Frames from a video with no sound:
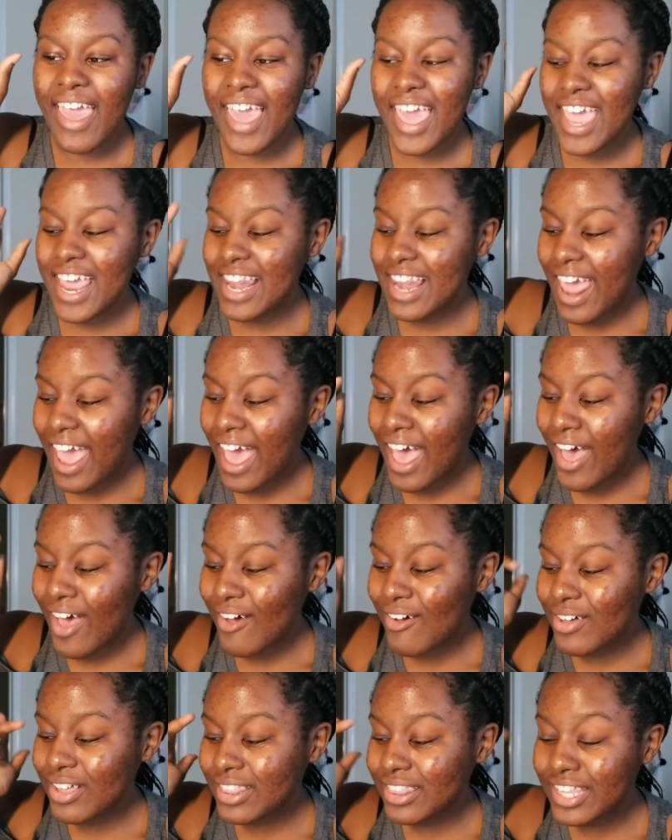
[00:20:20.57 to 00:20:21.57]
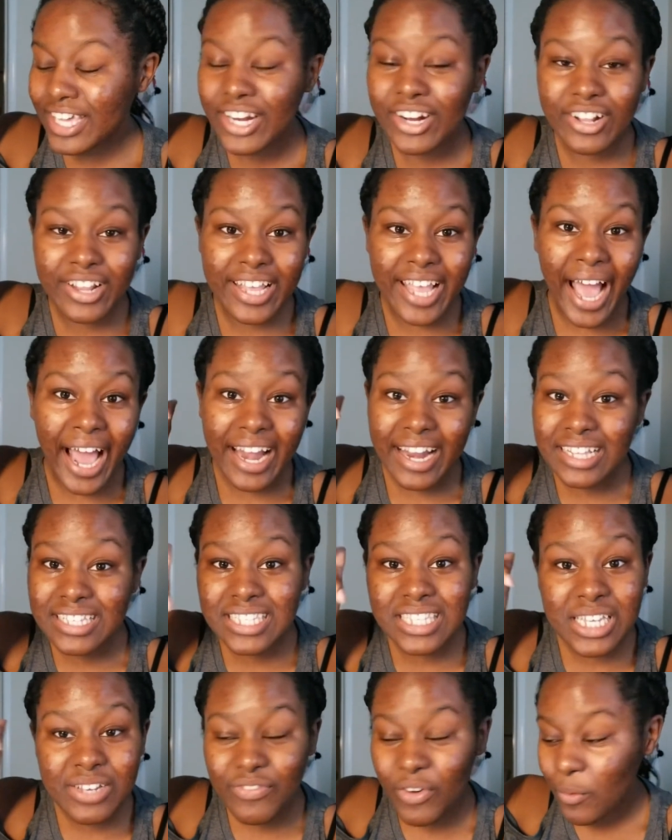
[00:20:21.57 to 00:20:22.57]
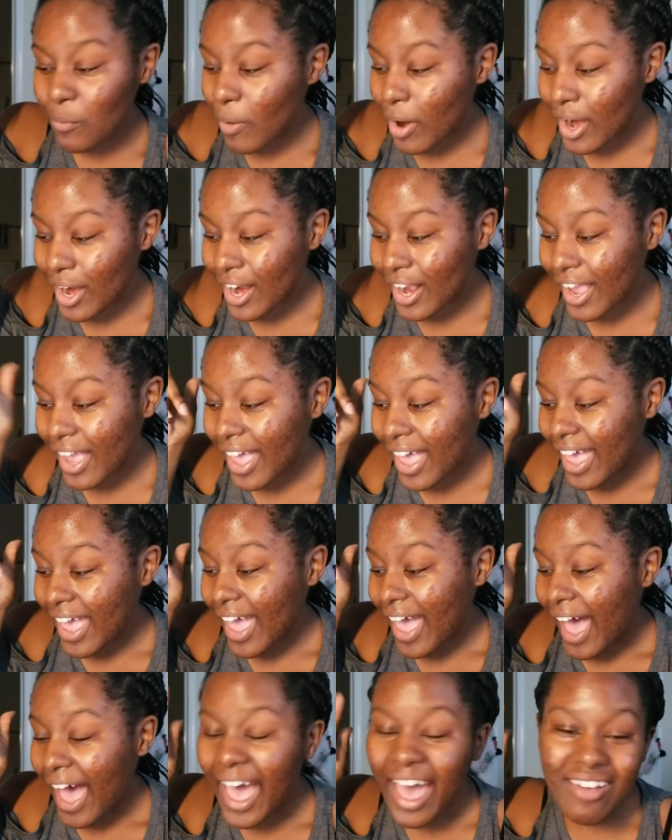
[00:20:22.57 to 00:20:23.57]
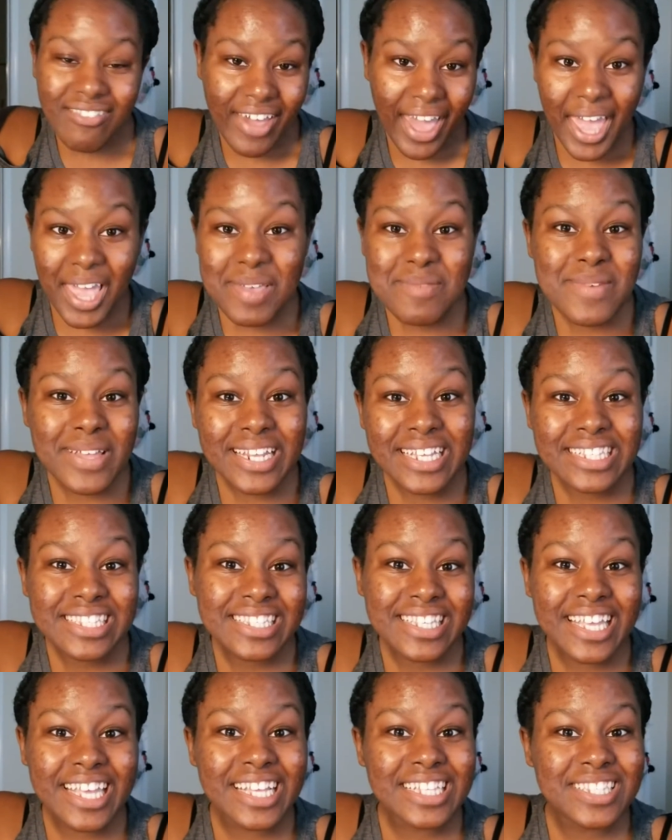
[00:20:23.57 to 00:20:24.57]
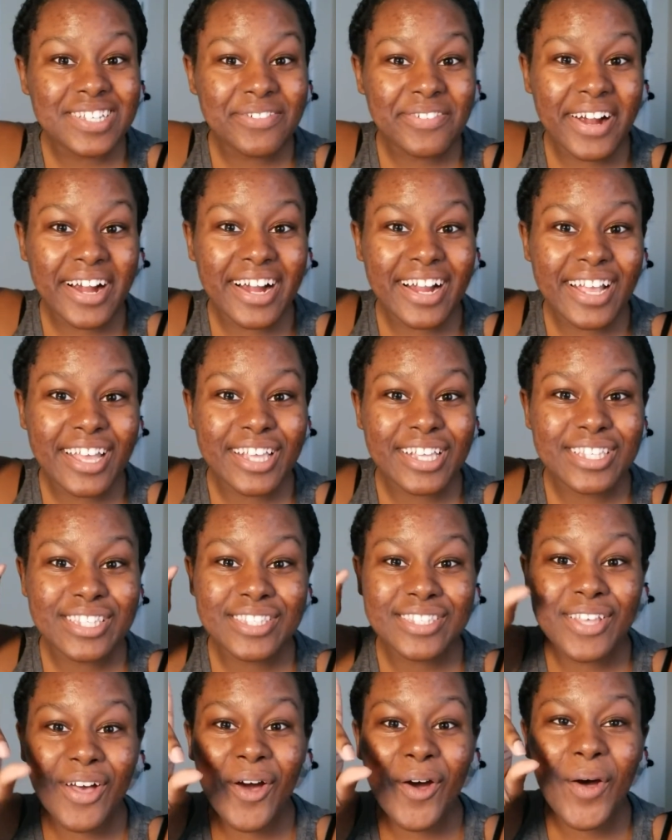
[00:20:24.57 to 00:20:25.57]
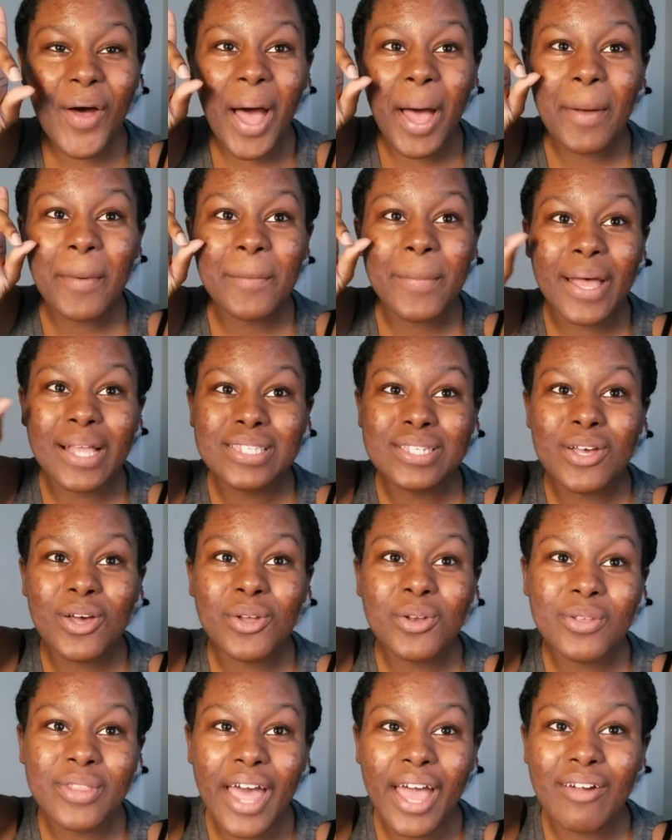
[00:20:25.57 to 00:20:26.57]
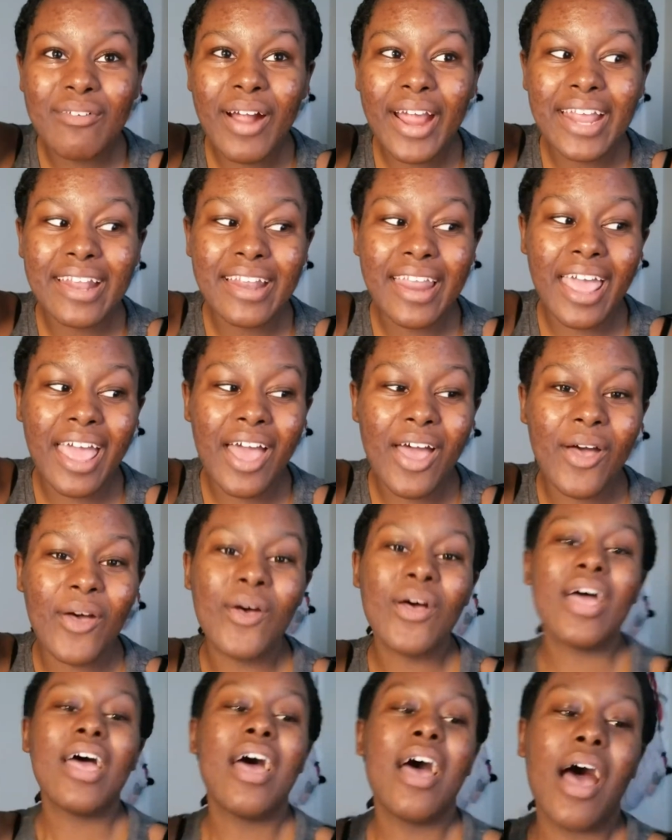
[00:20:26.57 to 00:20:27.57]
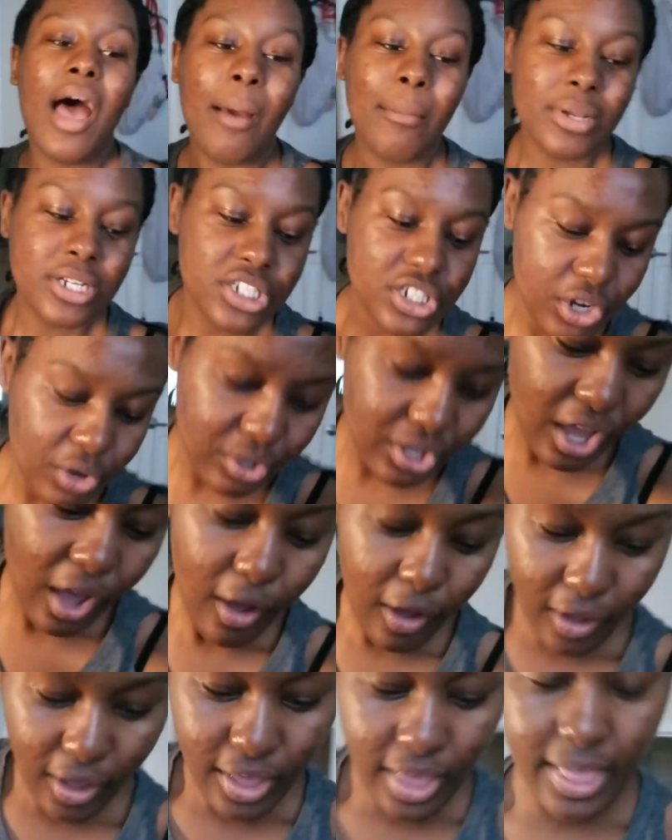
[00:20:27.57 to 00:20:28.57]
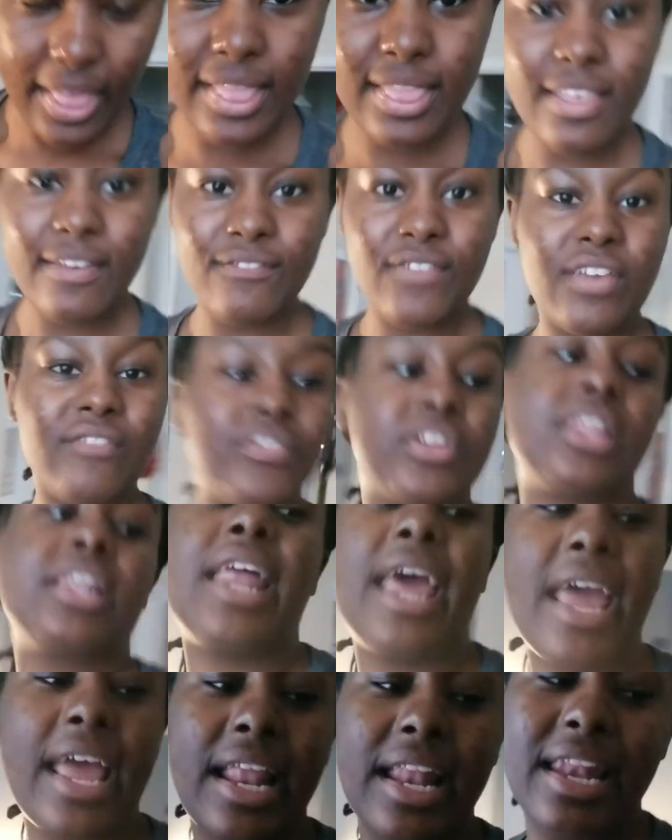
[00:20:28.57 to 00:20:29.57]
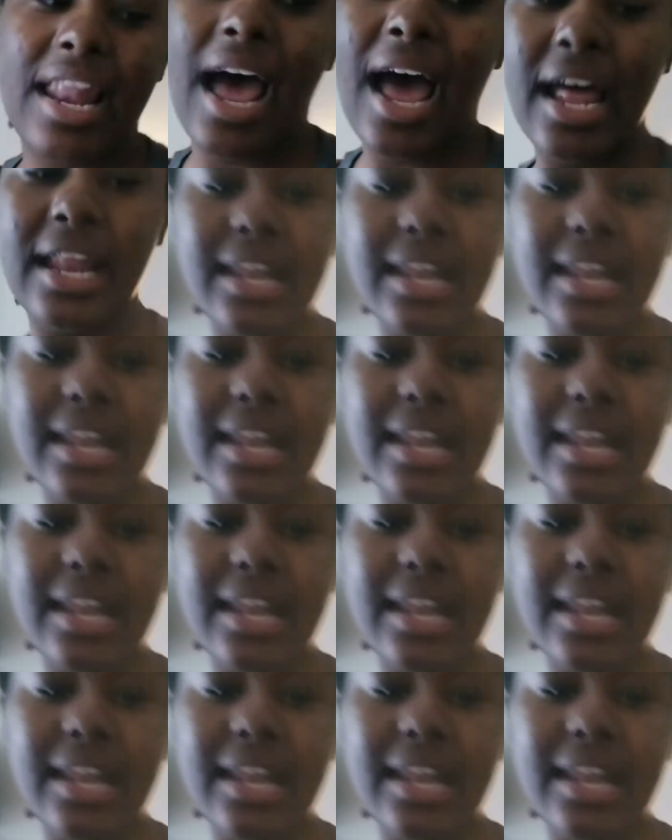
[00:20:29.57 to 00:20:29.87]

And now, literally, I need to leave for work. I have 8 minutes to get to work, so I'm about to go do that right now. I'm gonna show y'all the fit for the day. Not